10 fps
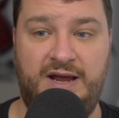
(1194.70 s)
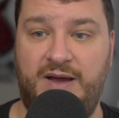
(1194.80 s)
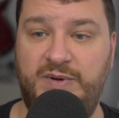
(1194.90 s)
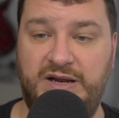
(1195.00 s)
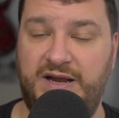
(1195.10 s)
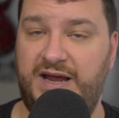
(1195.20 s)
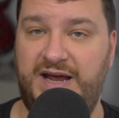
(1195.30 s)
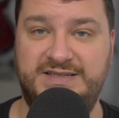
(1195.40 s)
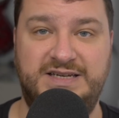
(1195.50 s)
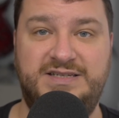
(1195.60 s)
I mean,
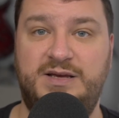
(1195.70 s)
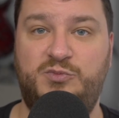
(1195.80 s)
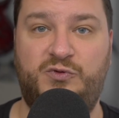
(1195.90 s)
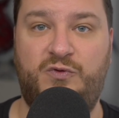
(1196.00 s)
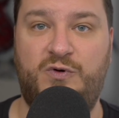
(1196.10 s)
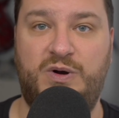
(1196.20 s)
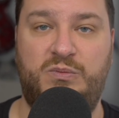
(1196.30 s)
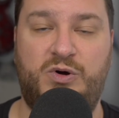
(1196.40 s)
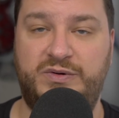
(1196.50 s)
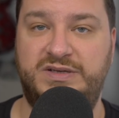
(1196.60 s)
as I said before,
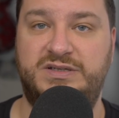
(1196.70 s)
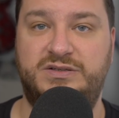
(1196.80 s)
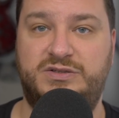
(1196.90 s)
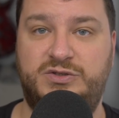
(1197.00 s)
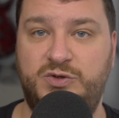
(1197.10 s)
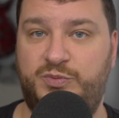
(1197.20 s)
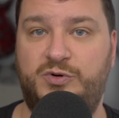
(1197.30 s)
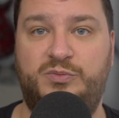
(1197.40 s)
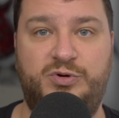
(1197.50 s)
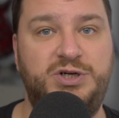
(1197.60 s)
I'm always
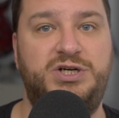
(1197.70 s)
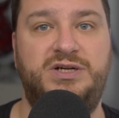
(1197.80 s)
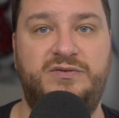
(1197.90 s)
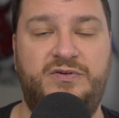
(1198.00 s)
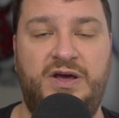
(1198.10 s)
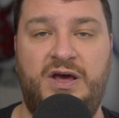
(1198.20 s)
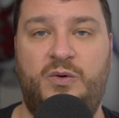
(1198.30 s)
super appreciative